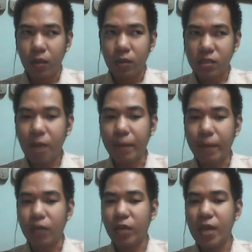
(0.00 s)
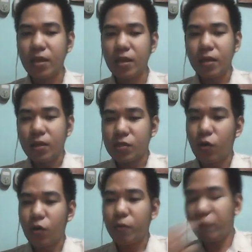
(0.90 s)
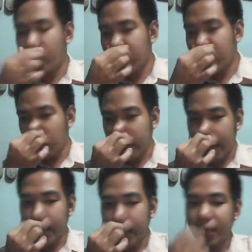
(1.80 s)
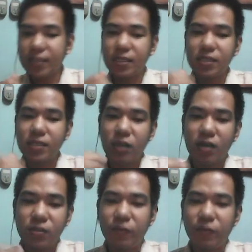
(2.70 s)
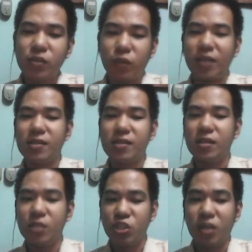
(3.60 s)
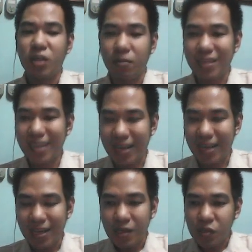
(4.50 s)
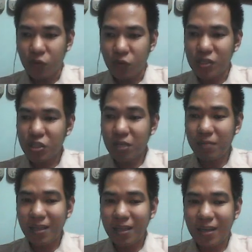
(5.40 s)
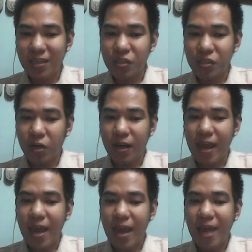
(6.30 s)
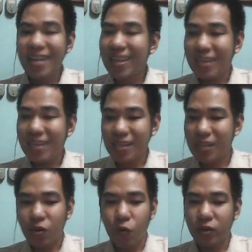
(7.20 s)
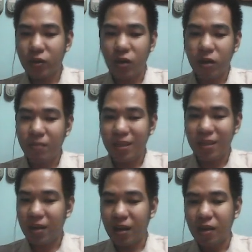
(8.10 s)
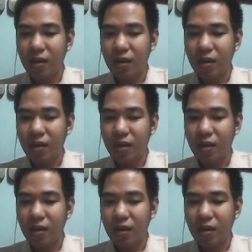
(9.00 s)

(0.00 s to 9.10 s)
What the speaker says: topic. Okay. So before we go there, let's discuss first what is a digital media. So digital media, these are anything that is encoded on a media